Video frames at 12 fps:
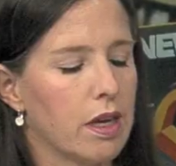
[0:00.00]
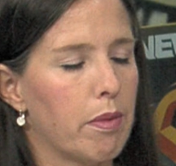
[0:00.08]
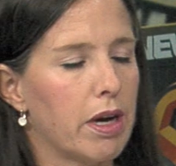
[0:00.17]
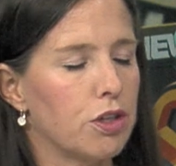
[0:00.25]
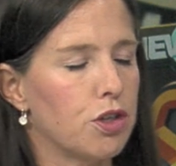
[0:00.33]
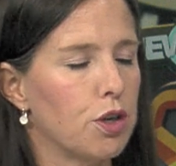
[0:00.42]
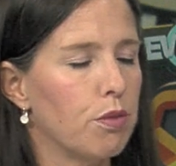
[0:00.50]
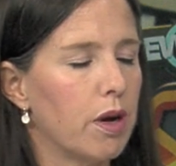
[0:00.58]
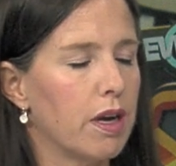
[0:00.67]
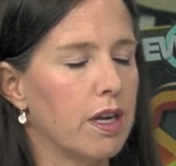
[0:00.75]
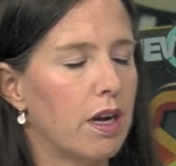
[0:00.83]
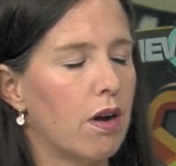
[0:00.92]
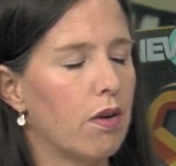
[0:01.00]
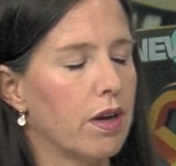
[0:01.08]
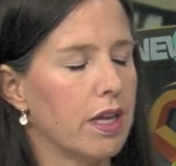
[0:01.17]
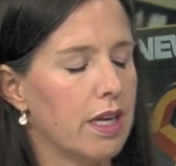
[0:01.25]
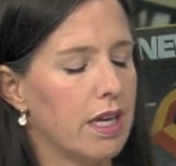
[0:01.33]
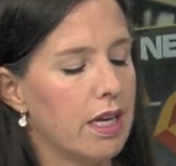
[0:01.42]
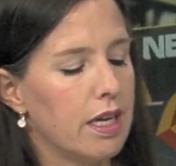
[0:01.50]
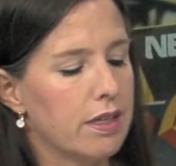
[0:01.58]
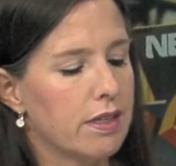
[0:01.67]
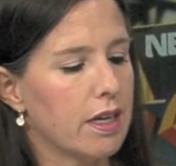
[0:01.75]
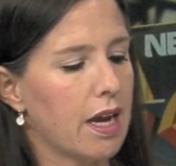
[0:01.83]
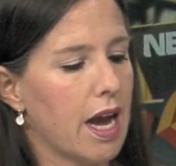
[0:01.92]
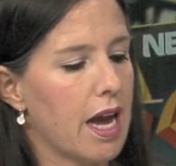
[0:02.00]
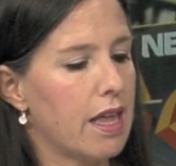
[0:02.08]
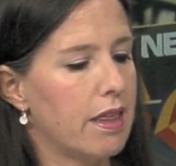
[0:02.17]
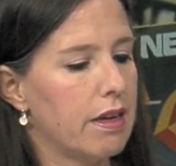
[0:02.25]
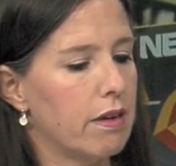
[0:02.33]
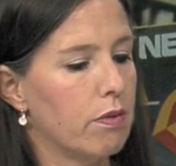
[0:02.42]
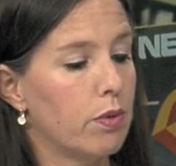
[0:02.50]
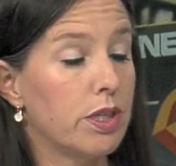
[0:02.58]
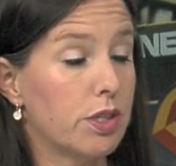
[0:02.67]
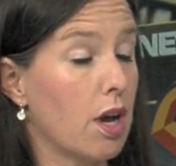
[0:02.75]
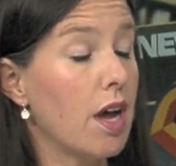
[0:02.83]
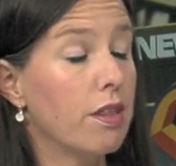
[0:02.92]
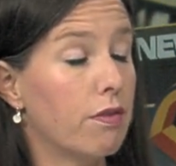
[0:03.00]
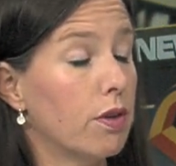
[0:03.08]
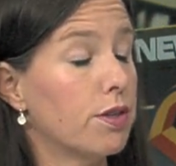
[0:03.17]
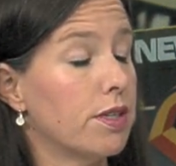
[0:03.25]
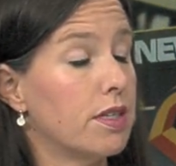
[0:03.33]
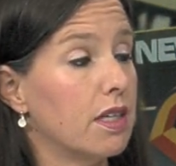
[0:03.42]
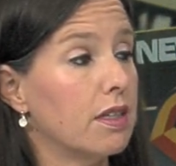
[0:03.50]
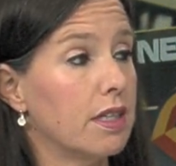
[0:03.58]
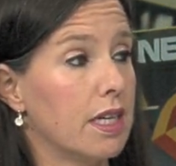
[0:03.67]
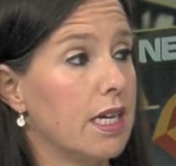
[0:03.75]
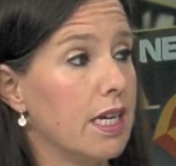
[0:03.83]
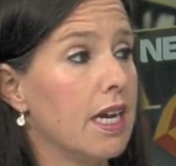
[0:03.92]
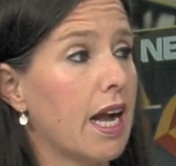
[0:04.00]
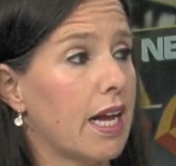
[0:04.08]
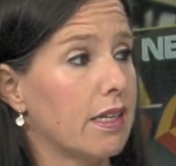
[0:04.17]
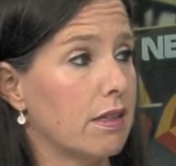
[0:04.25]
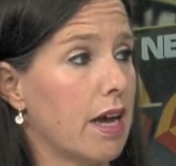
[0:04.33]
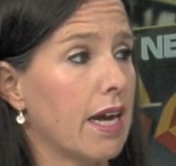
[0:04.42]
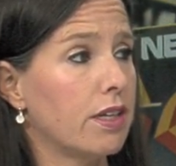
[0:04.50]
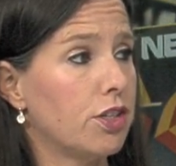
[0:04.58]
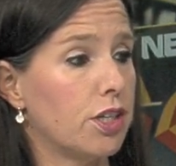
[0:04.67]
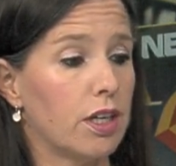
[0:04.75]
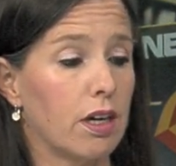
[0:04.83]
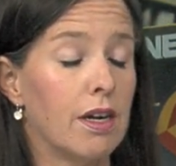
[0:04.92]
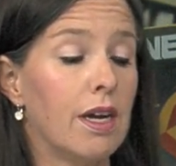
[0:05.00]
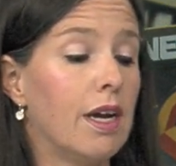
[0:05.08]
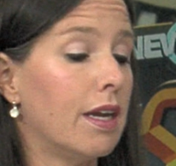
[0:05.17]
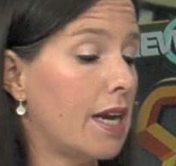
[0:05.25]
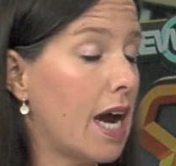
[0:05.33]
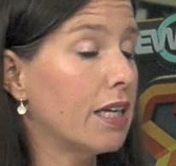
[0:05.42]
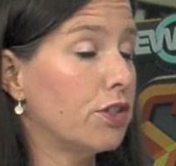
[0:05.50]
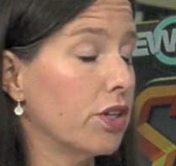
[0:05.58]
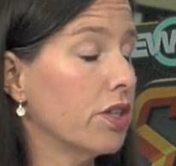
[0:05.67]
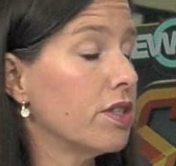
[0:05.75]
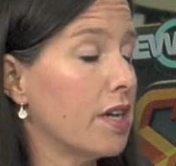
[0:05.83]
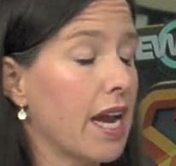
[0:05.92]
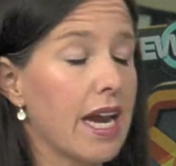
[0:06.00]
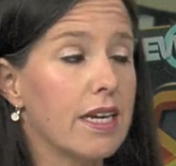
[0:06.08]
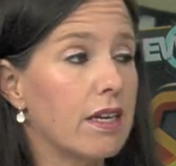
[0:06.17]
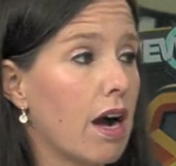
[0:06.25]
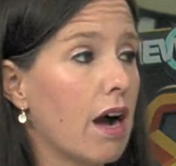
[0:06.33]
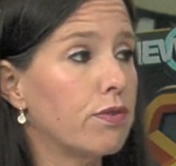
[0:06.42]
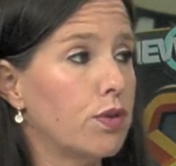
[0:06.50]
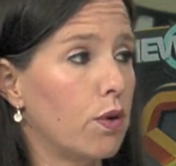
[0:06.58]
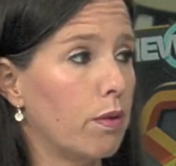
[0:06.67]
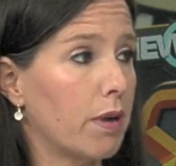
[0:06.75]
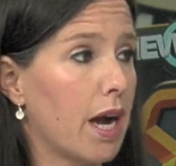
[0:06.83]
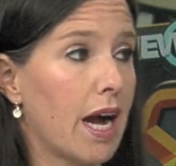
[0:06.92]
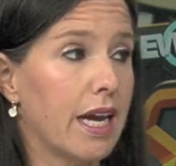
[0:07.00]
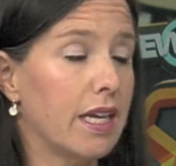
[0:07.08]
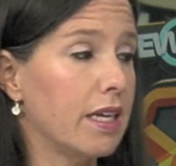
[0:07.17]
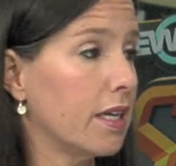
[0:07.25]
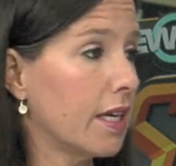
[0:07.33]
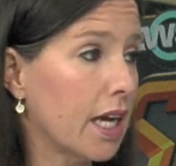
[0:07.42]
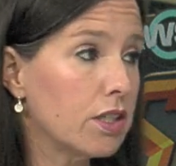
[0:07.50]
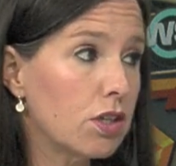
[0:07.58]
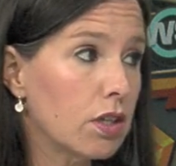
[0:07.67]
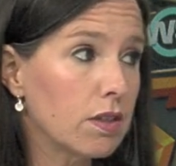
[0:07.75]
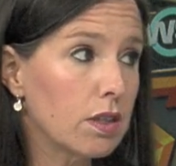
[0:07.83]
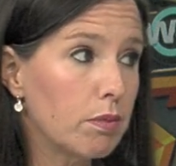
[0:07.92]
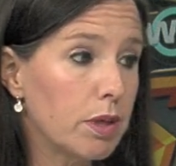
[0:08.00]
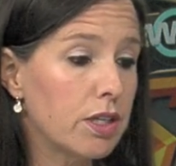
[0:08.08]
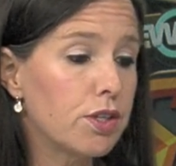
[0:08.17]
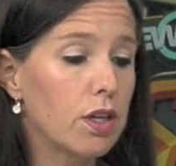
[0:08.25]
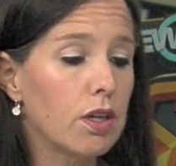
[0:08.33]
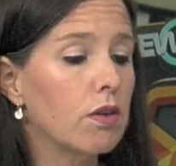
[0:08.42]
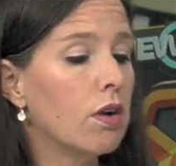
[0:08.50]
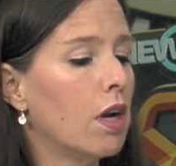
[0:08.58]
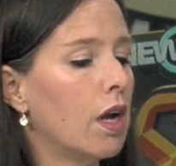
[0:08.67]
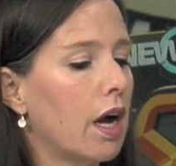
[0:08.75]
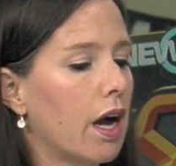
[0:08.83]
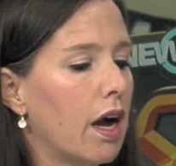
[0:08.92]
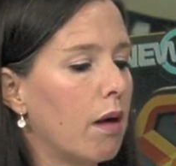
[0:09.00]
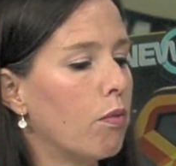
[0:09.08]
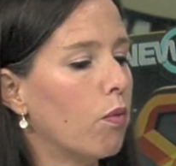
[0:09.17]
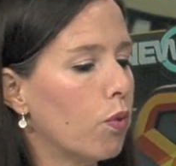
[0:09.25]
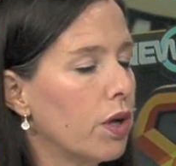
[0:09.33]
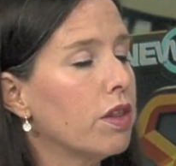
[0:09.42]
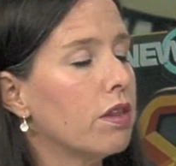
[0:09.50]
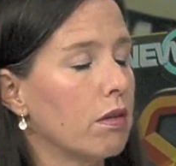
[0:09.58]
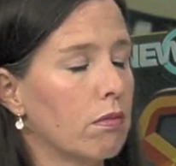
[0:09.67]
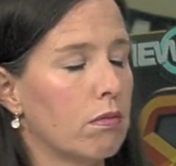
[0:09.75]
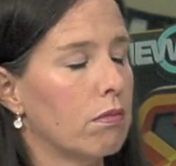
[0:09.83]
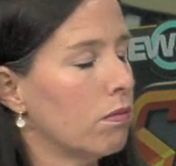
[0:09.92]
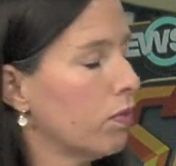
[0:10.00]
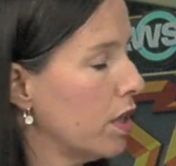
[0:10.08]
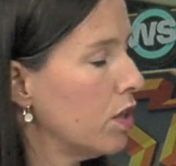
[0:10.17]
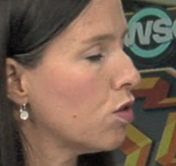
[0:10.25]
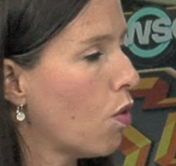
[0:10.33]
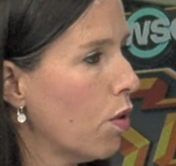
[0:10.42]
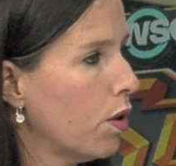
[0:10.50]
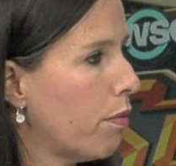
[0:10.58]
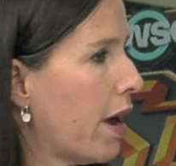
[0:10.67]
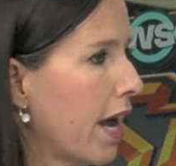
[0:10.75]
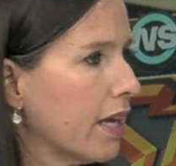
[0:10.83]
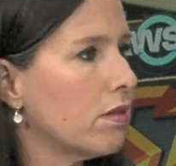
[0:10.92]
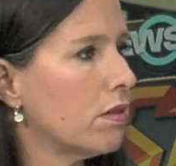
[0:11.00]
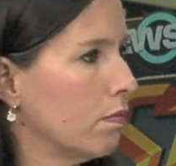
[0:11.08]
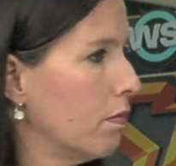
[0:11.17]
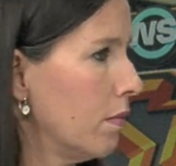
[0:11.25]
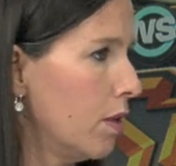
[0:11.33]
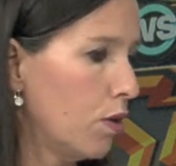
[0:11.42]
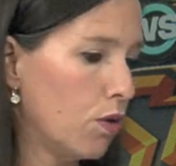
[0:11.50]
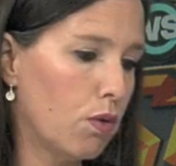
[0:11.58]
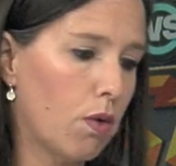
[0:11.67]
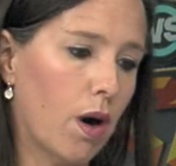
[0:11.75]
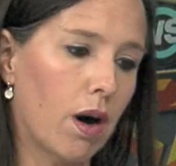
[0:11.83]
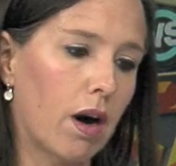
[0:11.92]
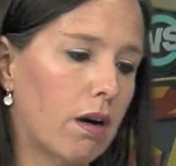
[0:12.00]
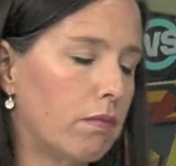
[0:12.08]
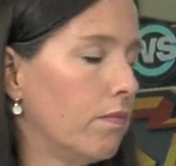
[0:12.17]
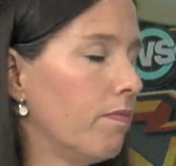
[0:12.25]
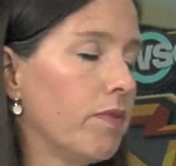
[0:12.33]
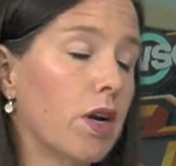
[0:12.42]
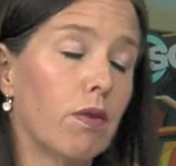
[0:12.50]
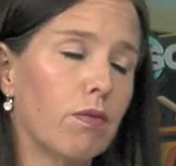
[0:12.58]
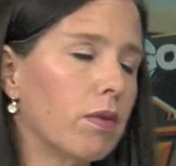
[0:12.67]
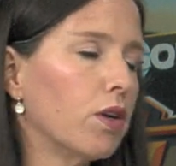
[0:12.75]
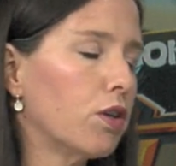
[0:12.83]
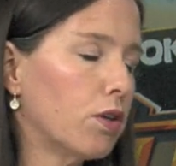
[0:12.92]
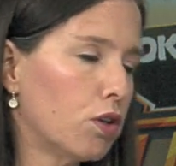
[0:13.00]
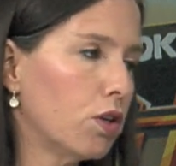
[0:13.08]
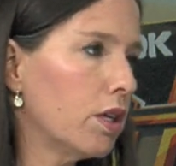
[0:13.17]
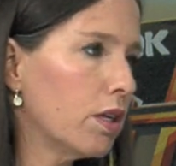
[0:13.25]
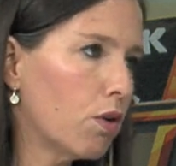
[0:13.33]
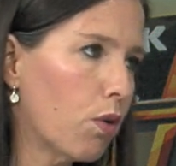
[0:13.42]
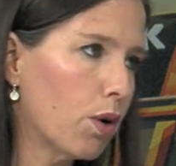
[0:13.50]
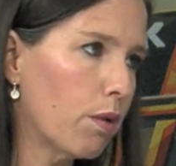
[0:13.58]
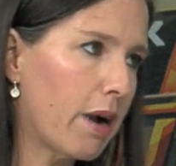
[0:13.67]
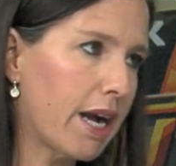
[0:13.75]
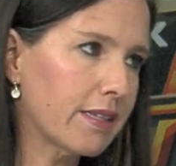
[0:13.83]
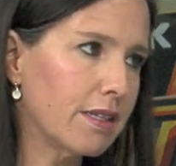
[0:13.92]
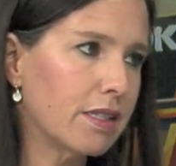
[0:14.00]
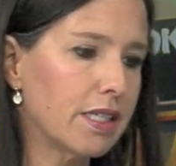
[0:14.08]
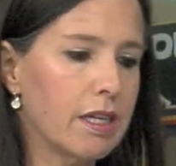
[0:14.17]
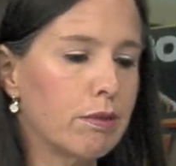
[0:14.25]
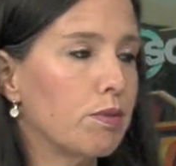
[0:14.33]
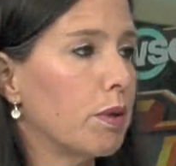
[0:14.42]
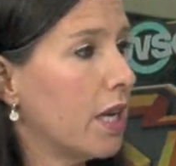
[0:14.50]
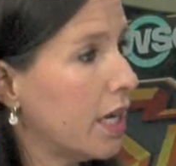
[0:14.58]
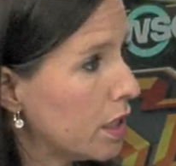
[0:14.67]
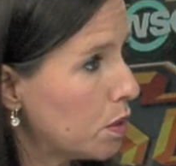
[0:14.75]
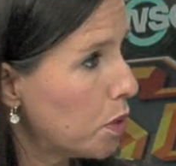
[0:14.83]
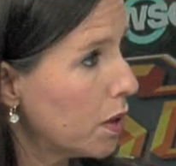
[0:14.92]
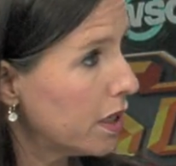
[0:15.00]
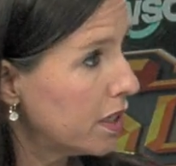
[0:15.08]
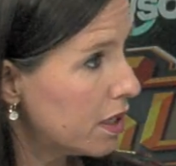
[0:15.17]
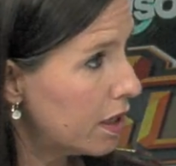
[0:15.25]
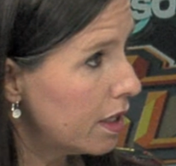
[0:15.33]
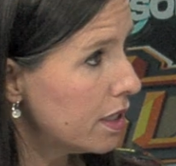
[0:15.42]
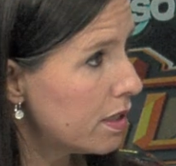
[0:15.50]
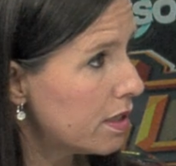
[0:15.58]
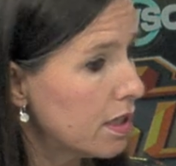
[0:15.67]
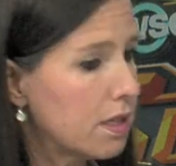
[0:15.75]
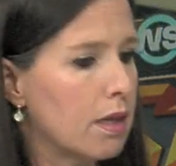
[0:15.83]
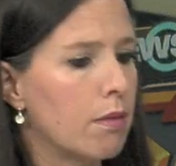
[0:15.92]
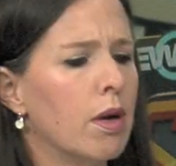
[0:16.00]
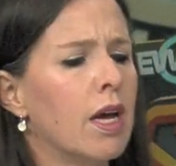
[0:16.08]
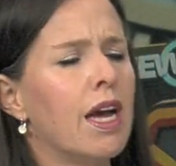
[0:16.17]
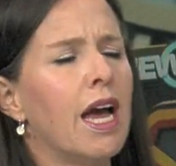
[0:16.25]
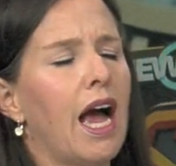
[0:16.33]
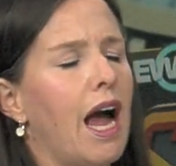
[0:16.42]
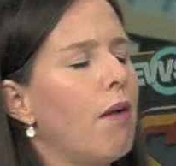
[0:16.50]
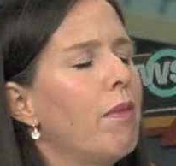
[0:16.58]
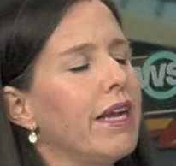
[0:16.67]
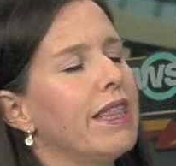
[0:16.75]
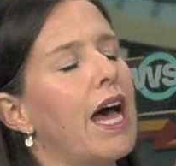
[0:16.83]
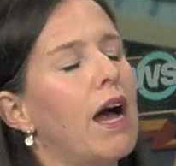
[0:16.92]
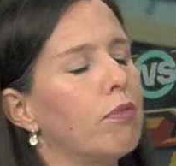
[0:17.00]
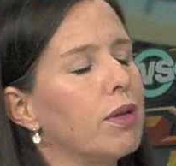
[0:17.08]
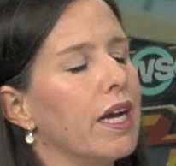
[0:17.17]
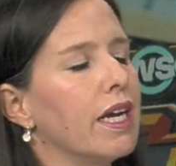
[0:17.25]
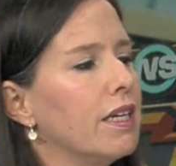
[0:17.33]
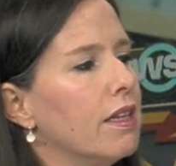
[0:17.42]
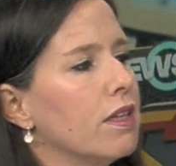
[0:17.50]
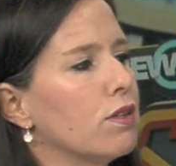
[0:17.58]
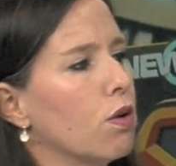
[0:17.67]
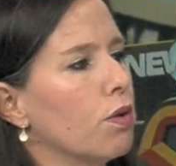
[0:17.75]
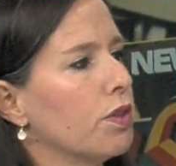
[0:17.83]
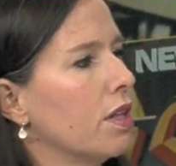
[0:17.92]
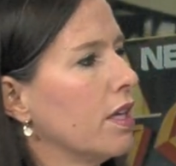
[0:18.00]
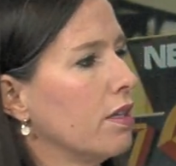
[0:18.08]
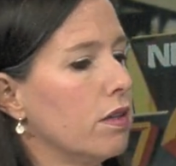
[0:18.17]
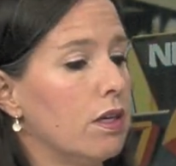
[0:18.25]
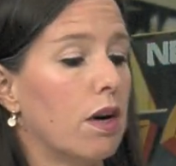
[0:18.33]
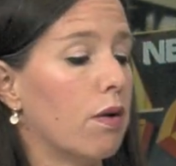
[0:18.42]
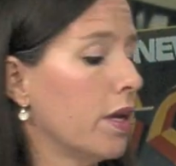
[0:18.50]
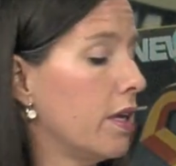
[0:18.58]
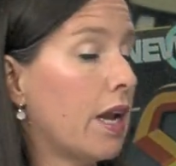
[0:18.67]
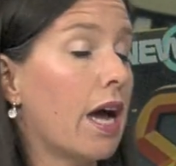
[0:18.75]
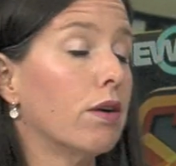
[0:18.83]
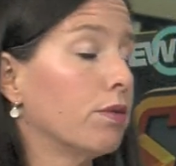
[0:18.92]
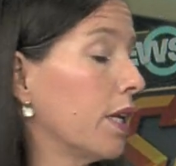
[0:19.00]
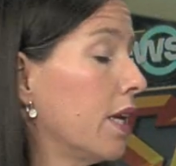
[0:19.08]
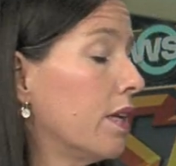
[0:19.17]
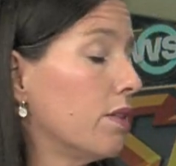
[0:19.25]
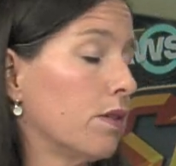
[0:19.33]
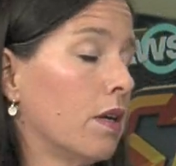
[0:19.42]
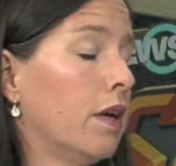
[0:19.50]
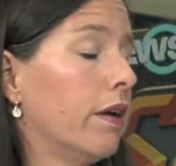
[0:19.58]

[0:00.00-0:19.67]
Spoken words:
about Chuba, you know, he's a guy that we saw the versatility he has last year, not just a hand it off to him guy. He can catch it a little bit too. With these quarterbacks who are, you know, good quarterbacks, it seems, but inexperienced in this system, how might that play into this whole thing? You know, not only his